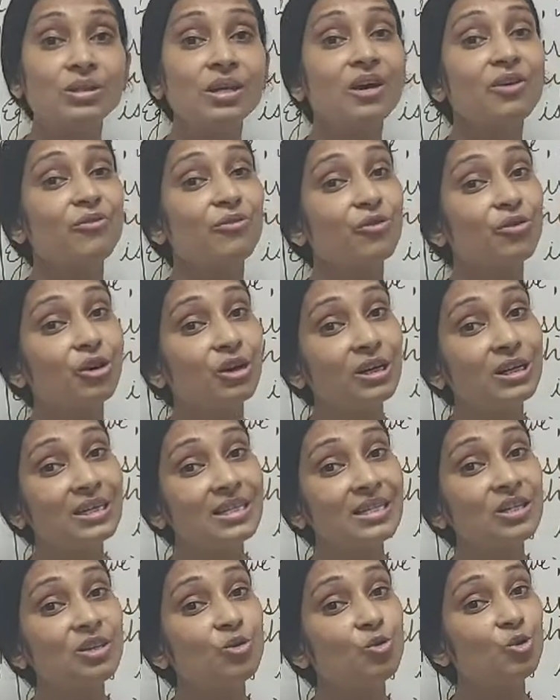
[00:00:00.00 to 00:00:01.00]
are
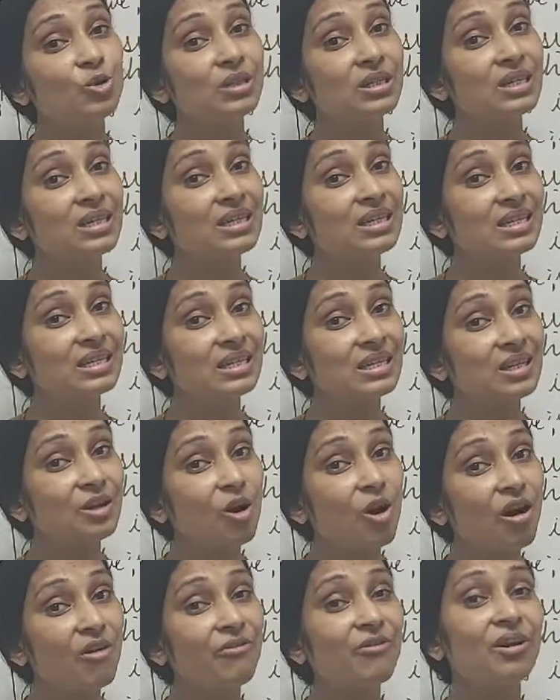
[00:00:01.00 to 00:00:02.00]
words used instead
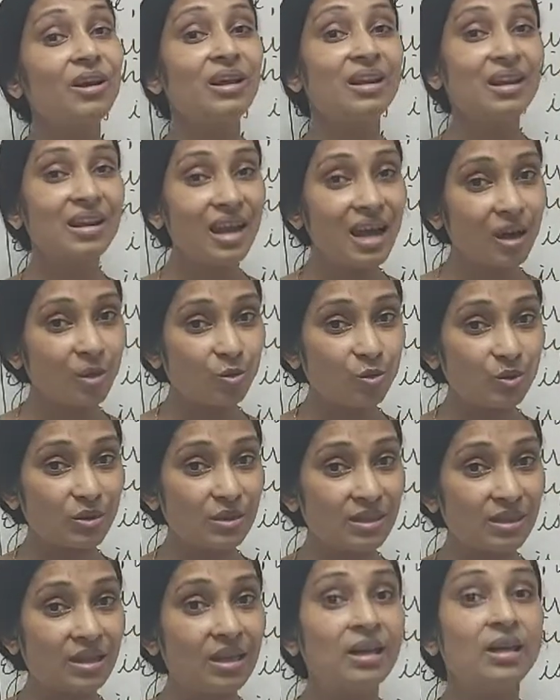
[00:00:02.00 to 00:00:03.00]
of
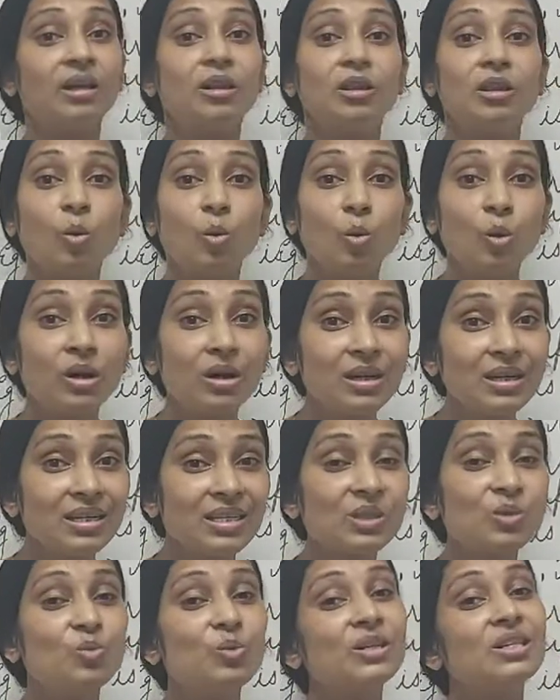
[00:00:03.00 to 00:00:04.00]
nouns. The
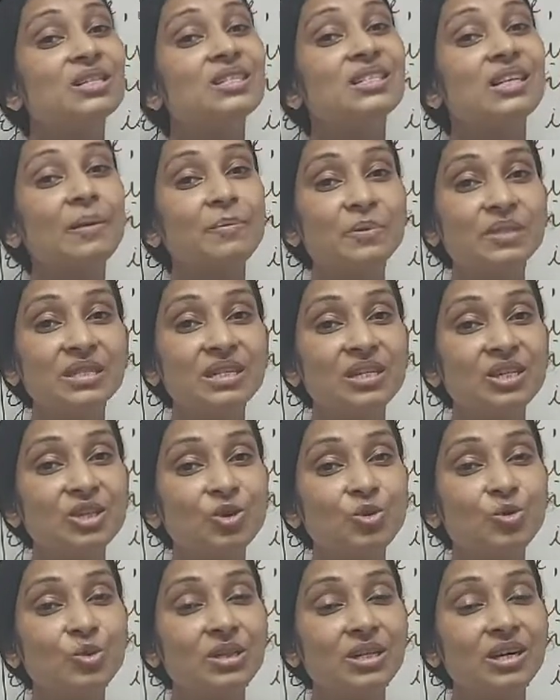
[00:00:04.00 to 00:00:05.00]
words which
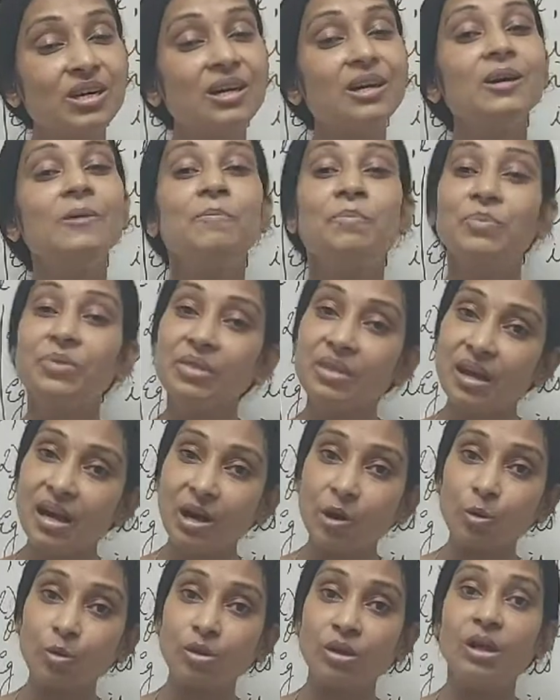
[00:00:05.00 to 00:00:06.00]
substitute a
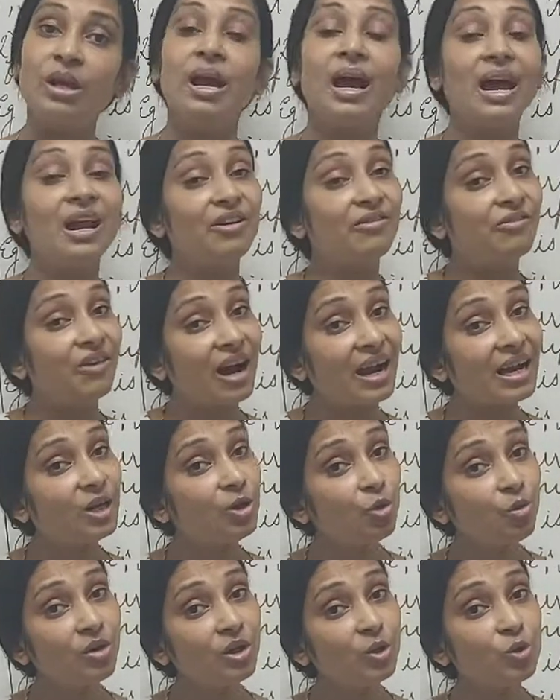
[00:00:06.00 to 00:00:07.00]
noun. And why
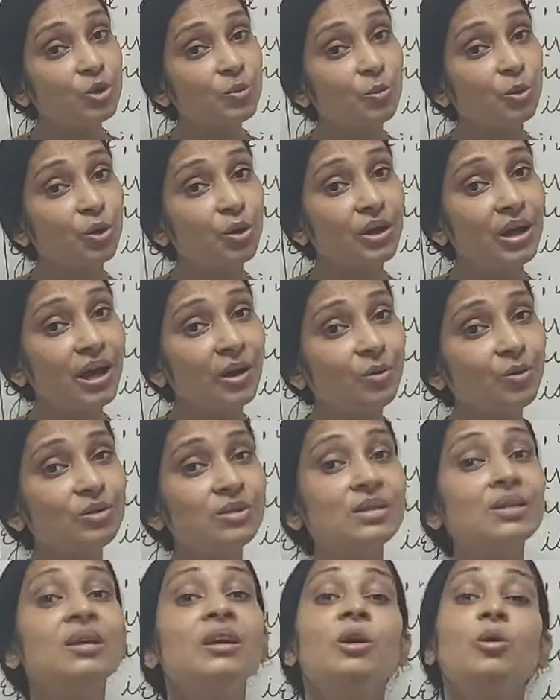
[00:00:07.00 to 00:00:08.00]
do we use
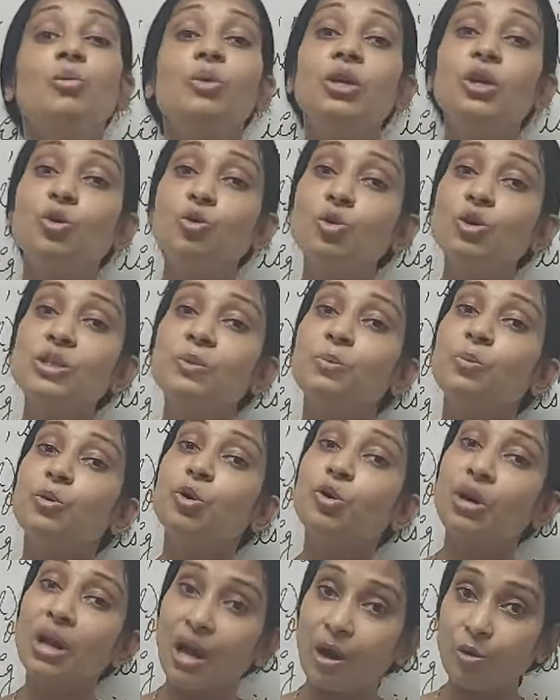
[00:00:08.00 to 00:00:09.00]
pronouns? We use
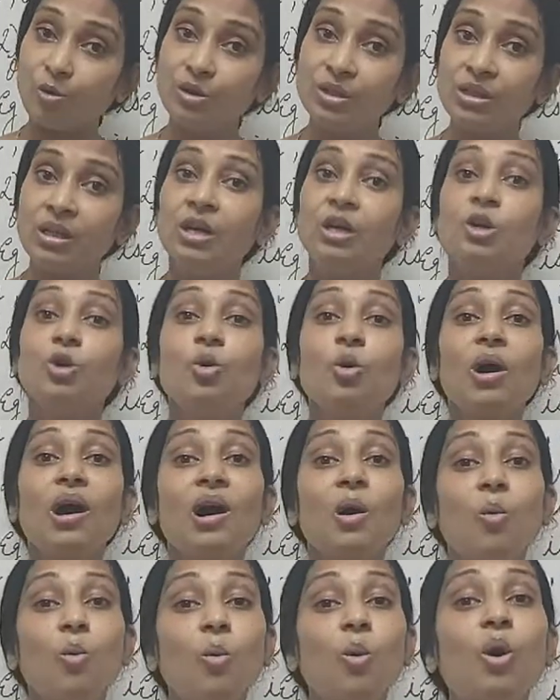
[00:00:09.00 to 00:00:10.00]
pronouns to
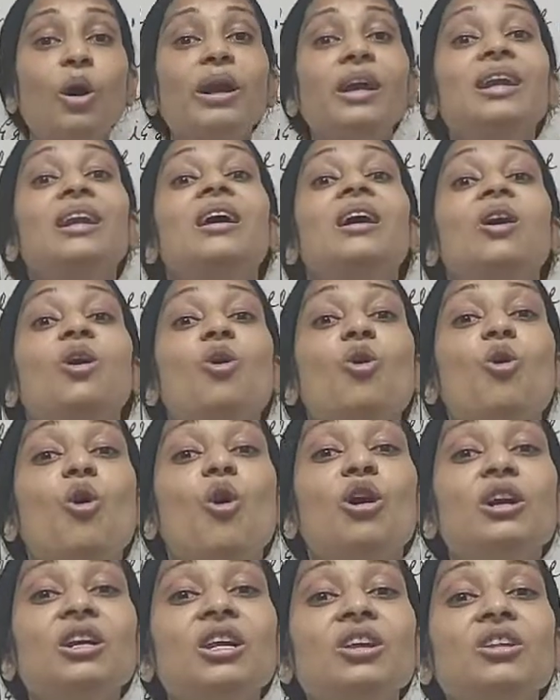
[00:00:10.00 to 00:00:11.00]
avoid
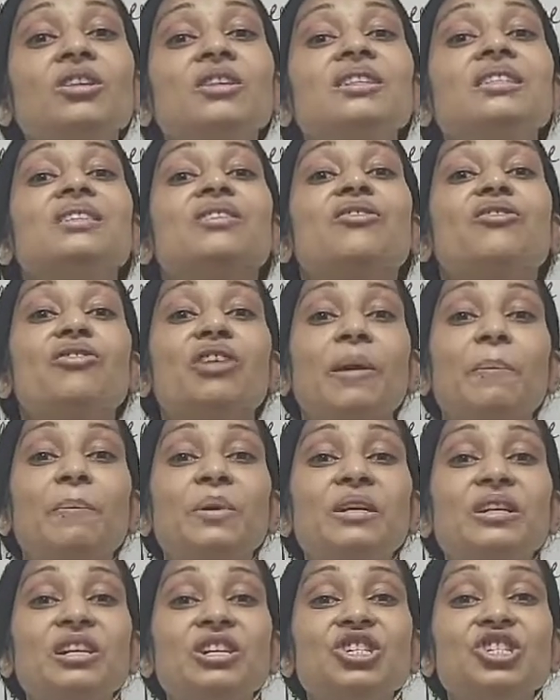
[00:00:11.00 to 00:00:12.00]
continuous
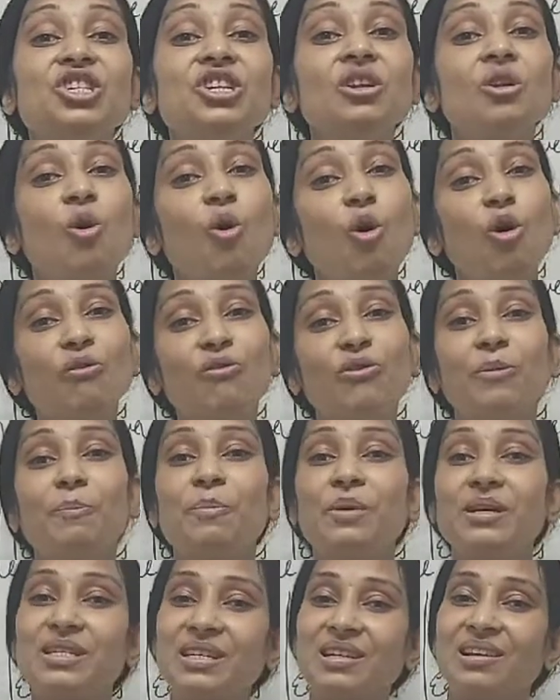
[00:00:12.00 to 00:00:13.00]
repetition of a
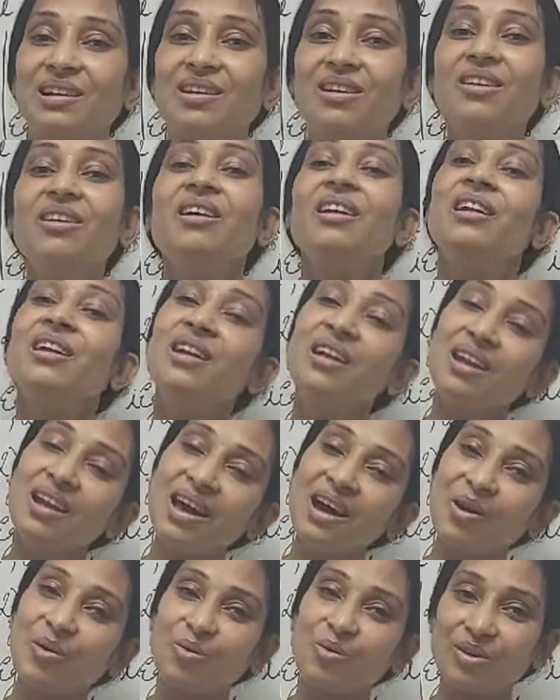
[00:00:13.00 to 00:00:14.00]
particular
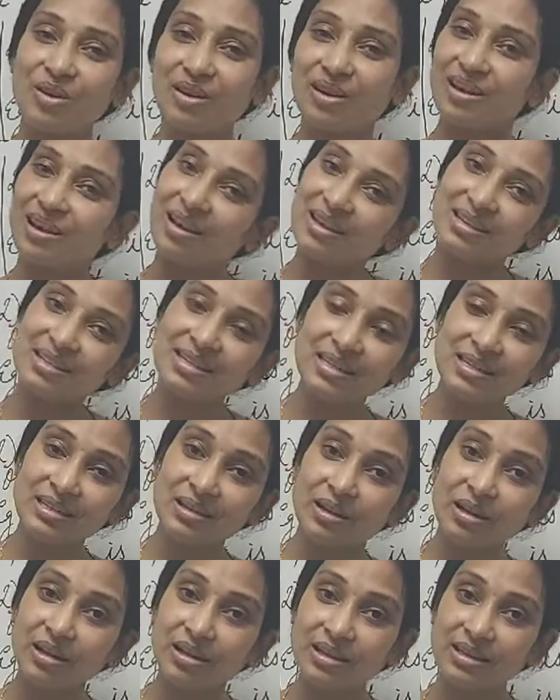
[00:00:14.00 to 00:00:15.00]
noun. Is
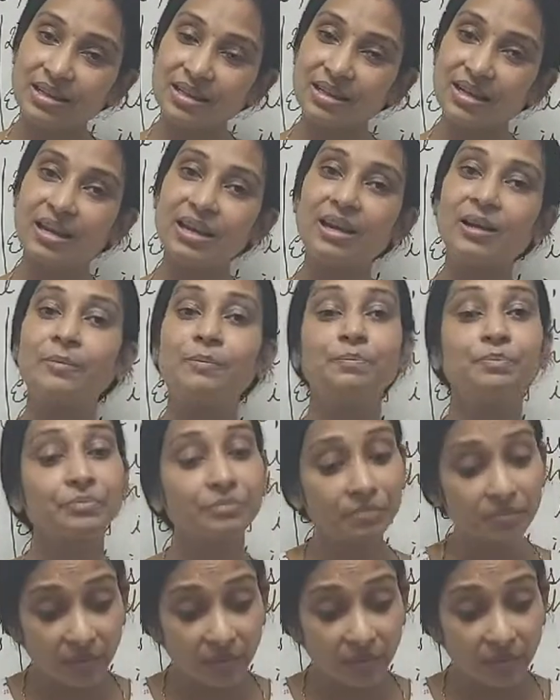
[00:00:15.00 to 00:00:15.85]
it clear?